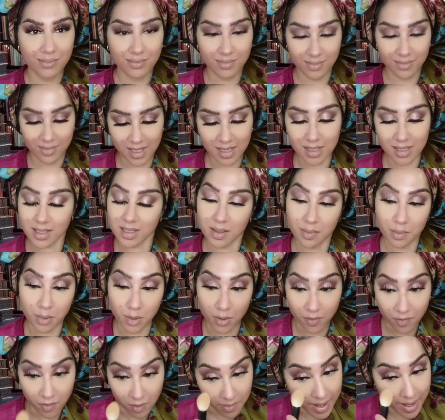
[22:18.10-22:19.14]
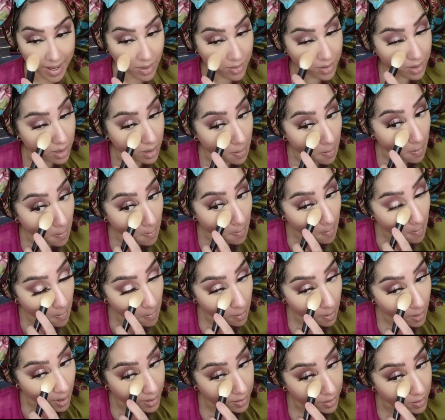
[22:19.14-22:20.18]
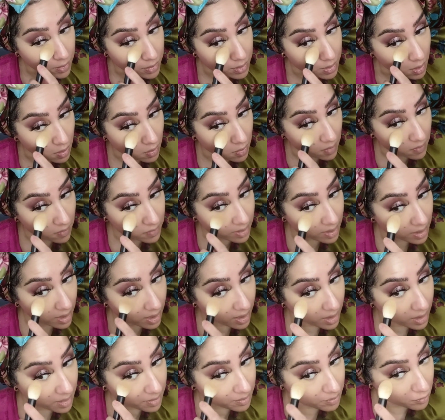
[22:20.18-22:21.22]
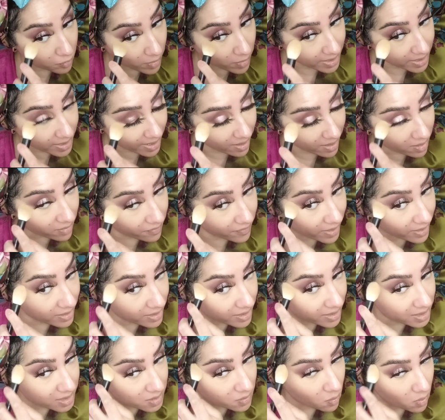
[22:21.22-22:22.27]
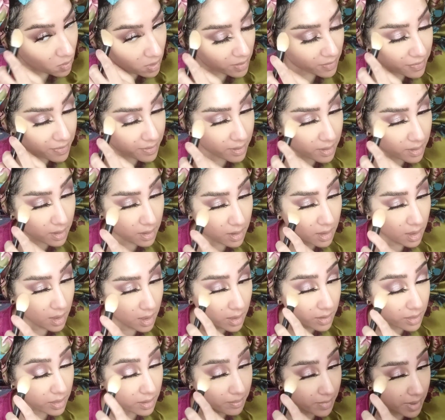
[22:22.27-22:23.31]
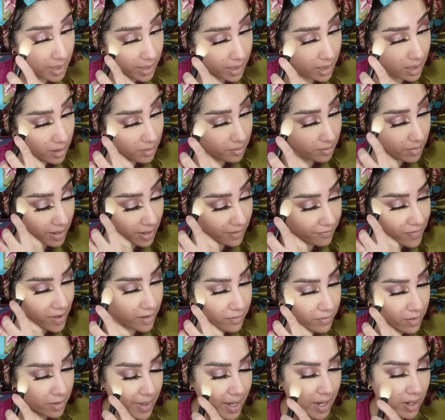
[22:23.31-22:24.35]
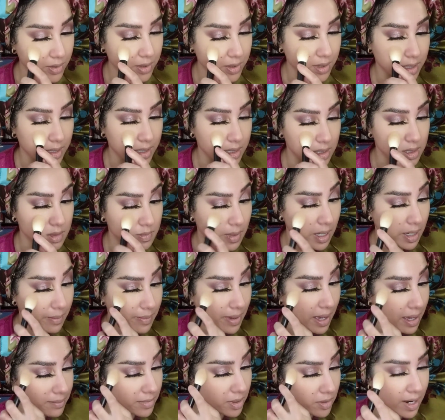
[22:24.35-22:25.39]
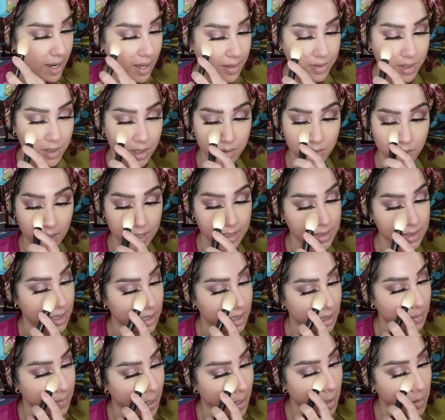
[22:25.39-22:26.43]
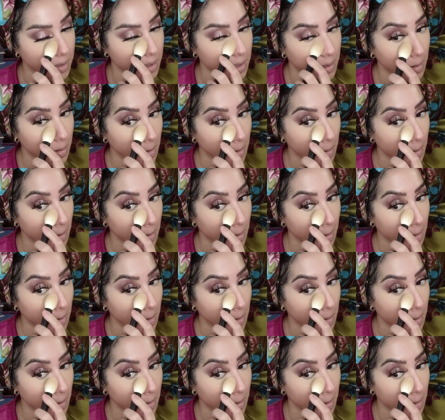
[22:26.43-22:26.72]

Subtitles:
This is a beautiful powder. I don't know right now if I think it's worth the money. My favorite powder is my Pat McGrath Under Eye Setting Powder.